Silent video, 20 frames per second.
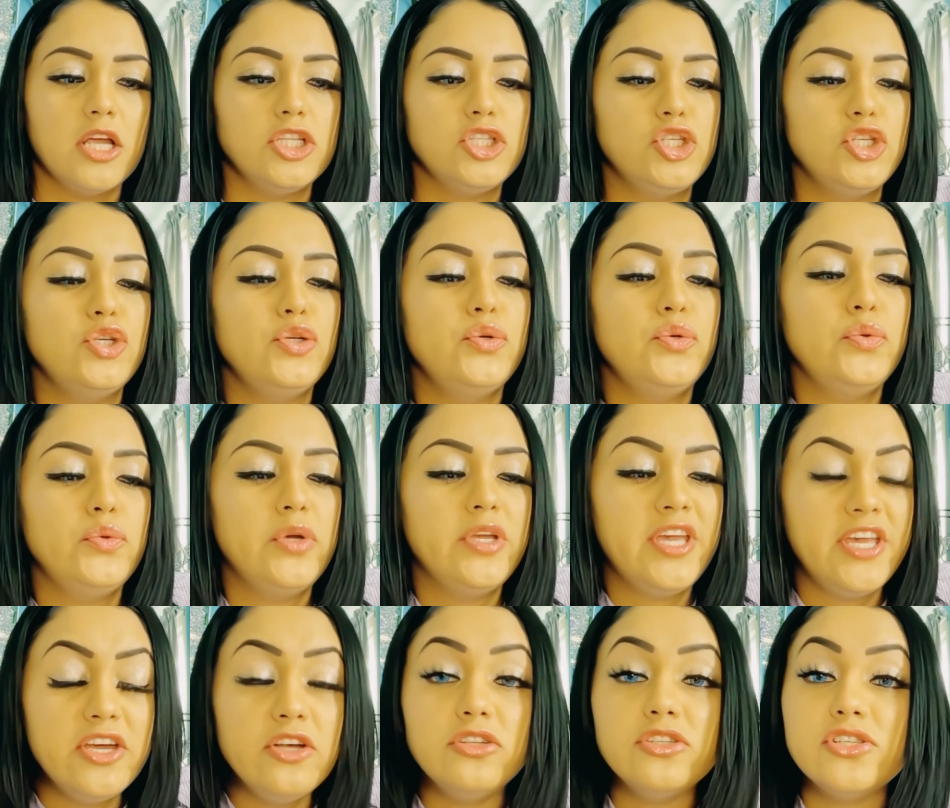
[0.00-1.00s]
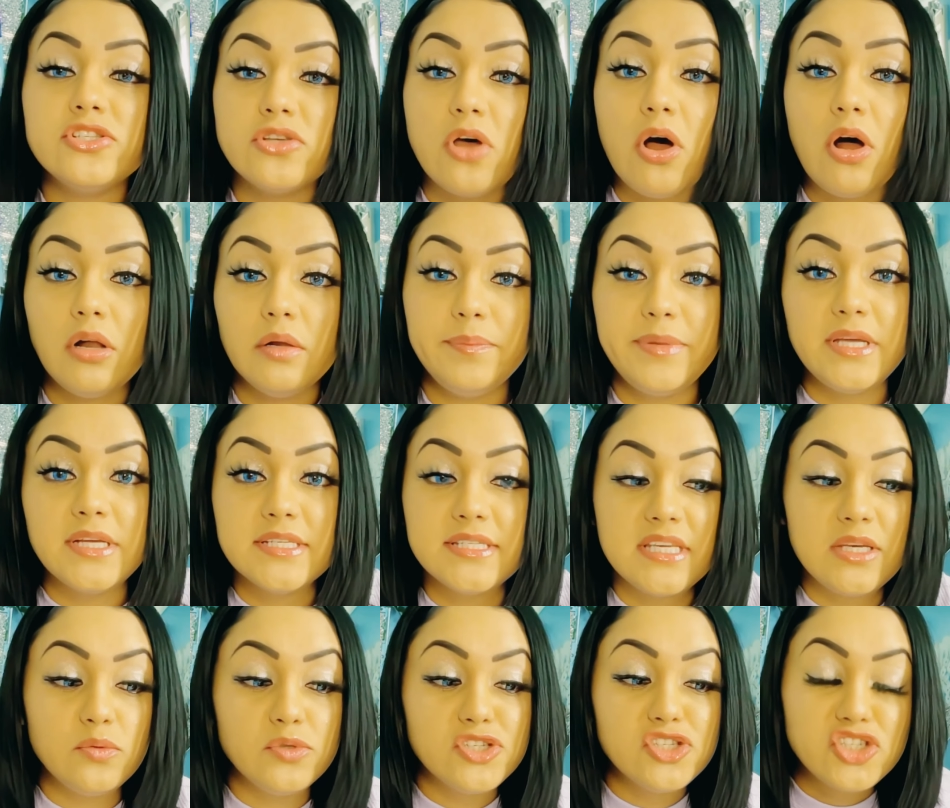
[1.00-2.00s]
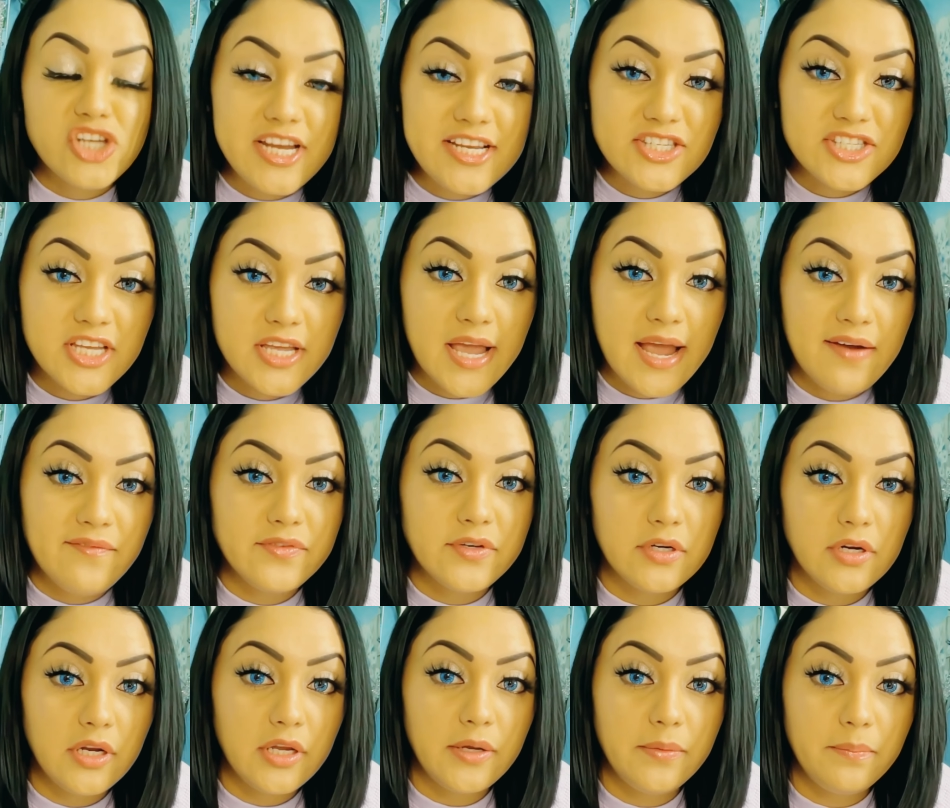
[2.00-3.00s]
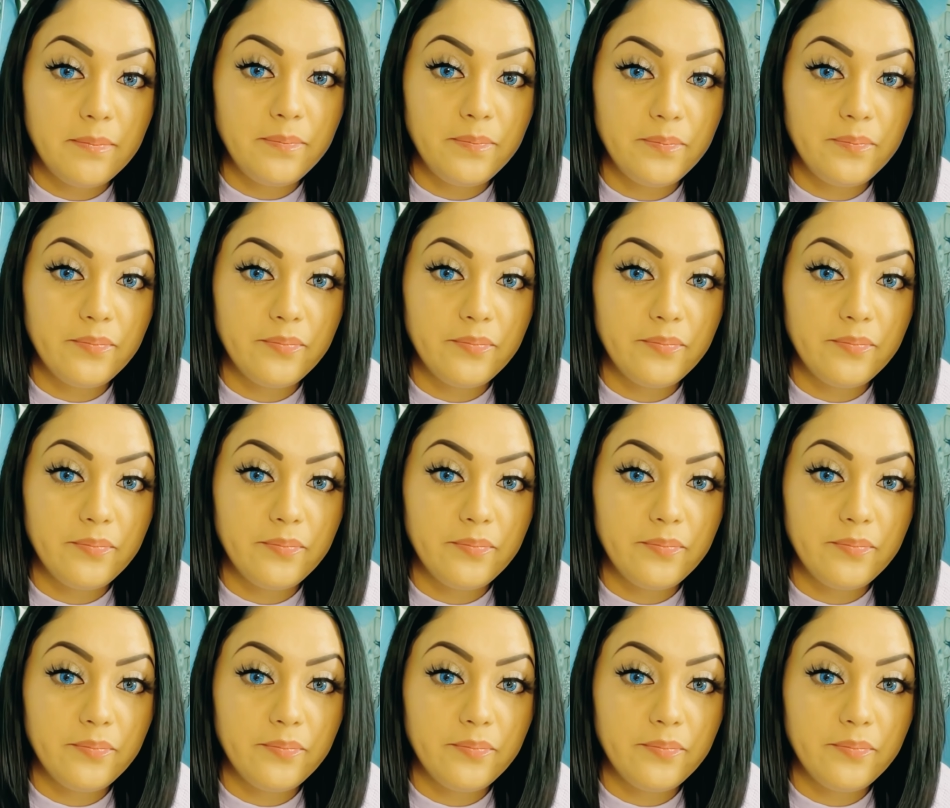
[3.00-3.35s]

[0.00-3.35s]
to kill Saul because he was chasing after him.